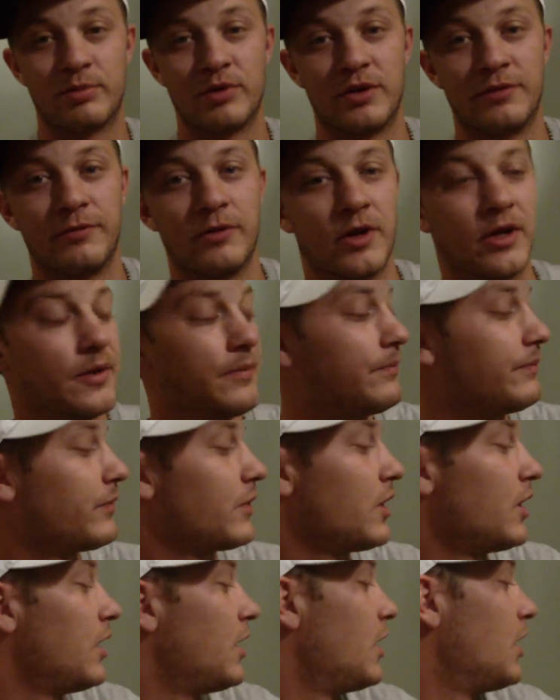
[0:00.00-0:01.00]
pretty funny.
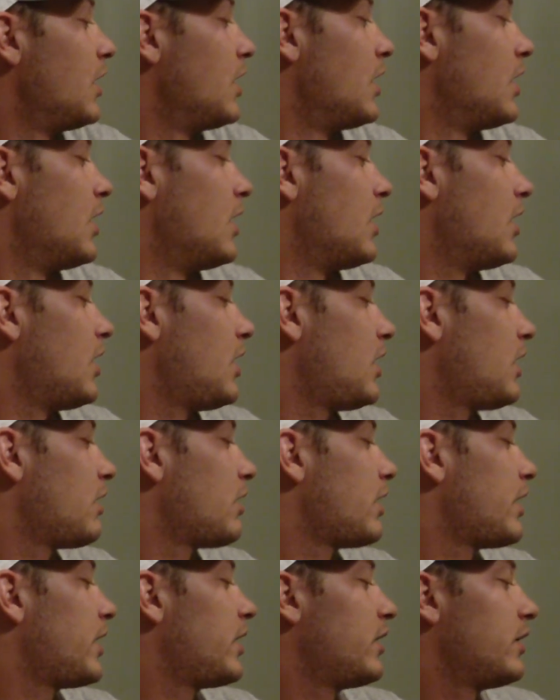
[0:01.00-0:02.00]

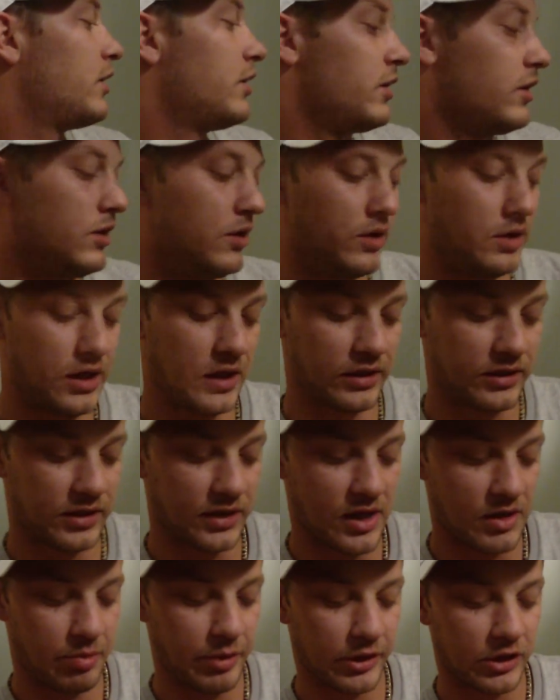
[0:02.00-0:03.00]
Alright. Next
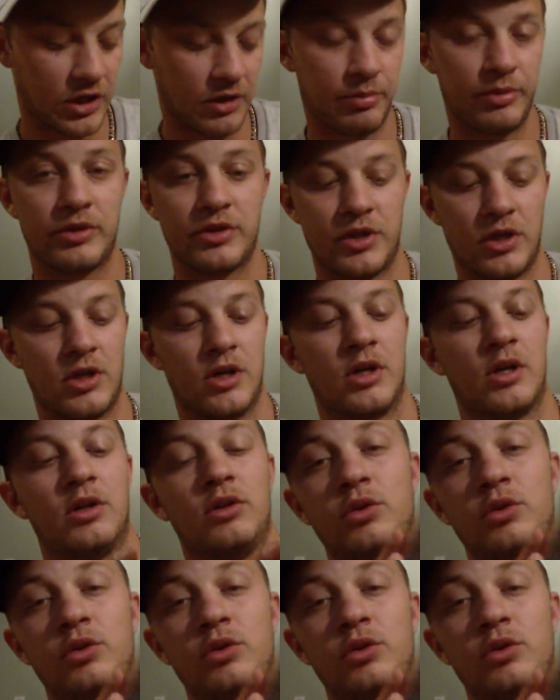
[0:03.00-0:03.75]
thing I picked up is a